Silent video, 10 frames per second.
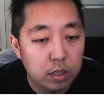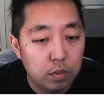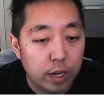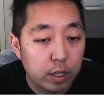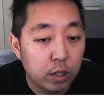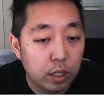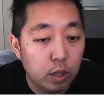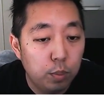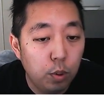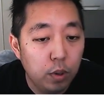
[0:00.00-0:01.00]
Right?
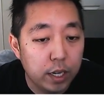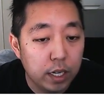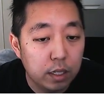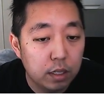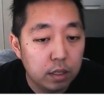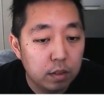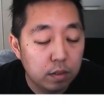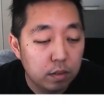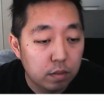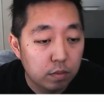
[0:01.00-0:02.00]
Critical point
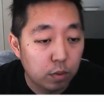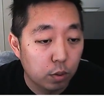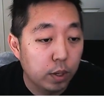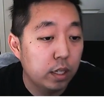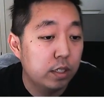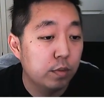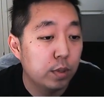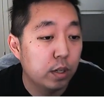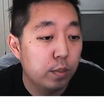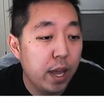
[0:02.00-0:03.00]
for a relative
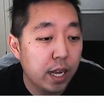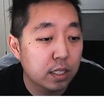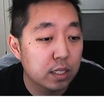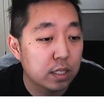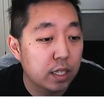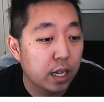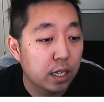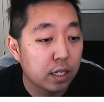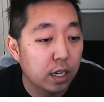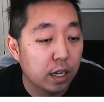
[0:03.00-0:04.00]
min or max is
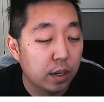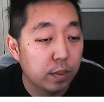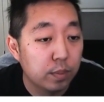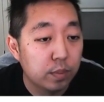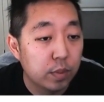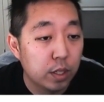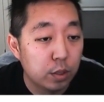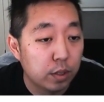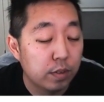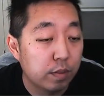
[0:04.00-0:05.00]
that um, the
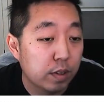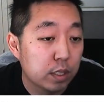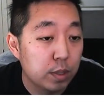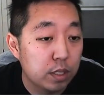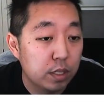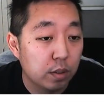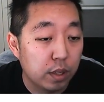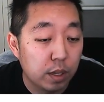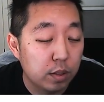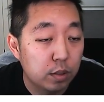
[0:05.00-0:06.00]
derivative has to be 0
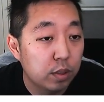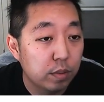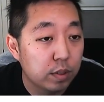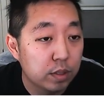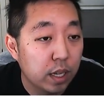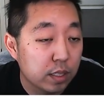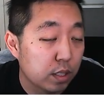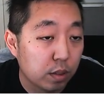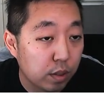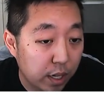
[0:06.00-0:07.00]
there. The derivative is not
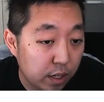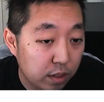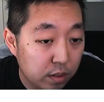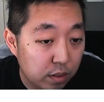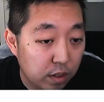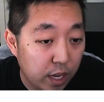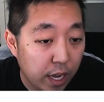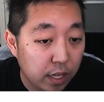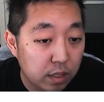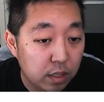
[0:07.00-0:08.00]
0 there
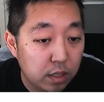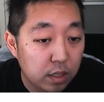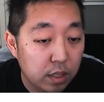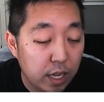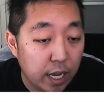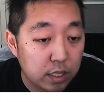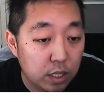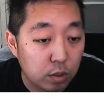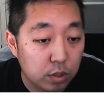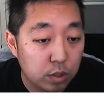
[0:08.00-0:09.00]
at x
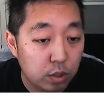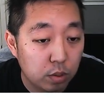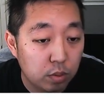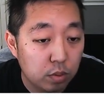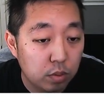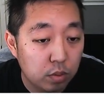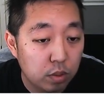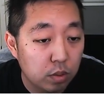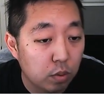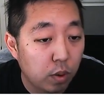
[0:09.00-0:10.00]
equals 2,
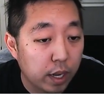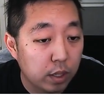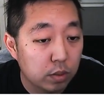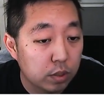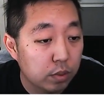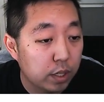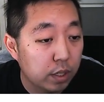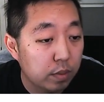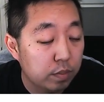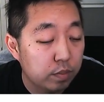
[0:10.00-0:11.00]
y equals 3.
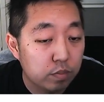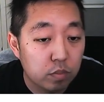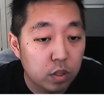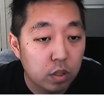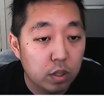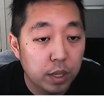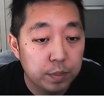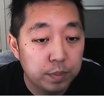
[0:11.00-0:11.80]
Okay?